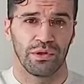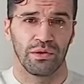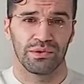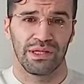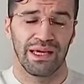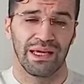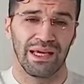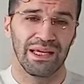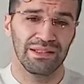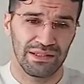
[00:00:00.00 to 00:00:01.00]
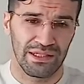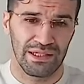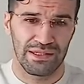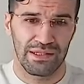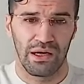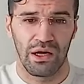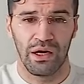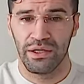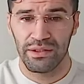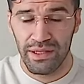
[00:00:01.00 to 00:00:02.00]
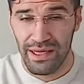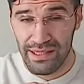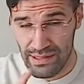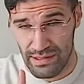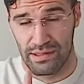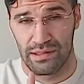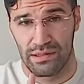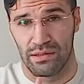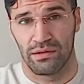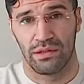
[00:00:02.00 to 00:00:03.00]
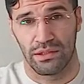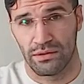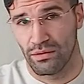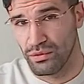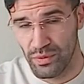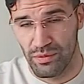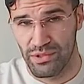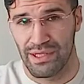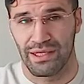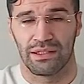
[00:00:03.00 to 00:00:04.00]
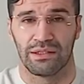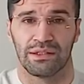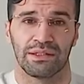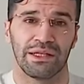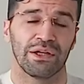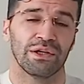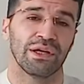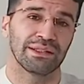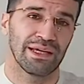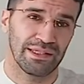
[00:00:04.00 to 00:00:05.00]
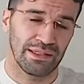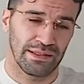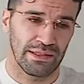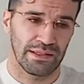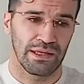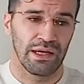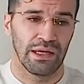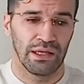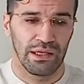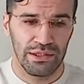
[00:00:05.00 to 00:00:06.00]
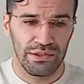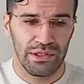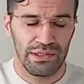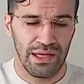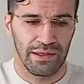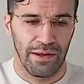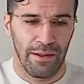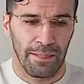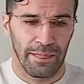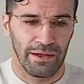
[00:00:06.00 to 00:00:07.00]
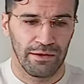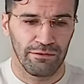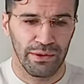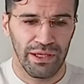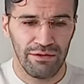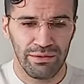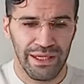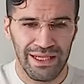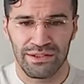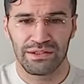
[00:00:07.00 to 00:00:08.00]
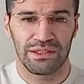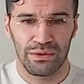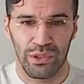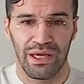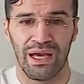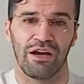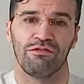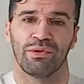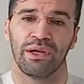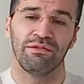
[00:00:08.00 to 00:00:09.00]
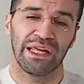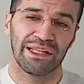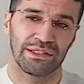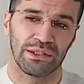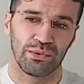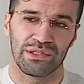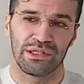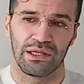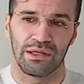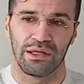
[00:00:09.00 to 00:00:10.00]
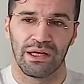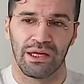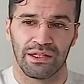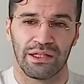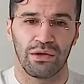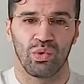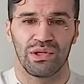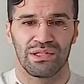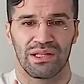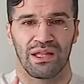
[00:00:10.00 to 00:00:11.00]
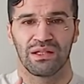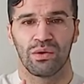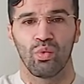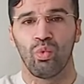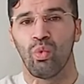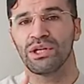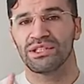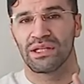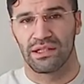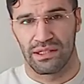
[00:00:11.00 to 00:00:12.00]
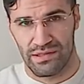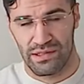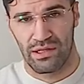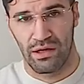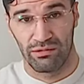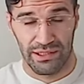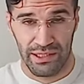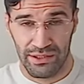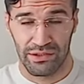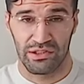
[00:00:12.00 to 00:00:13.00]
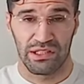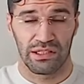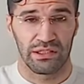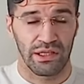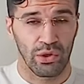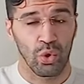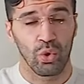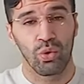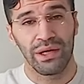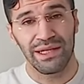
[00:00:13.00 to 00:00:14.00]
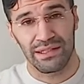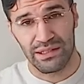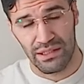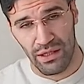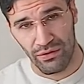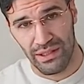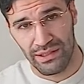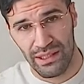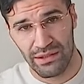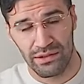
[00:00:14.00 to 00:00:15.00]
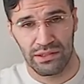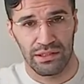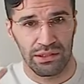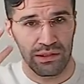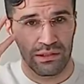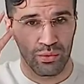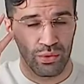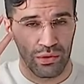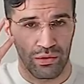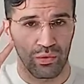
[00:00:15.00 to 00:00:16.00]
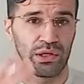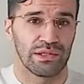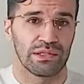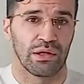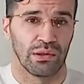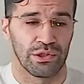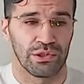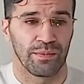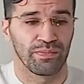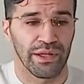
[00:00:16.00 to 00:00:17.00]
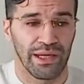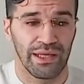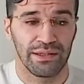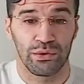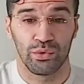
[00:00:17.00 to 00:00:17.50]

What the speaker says: those entities are not essences. Like, don't be mistaken. They are not essences. It's just that for every entity we have, for every entity we see, there was the whatness of that entity, the quiddity of that entity in the world of God's knowledge. And that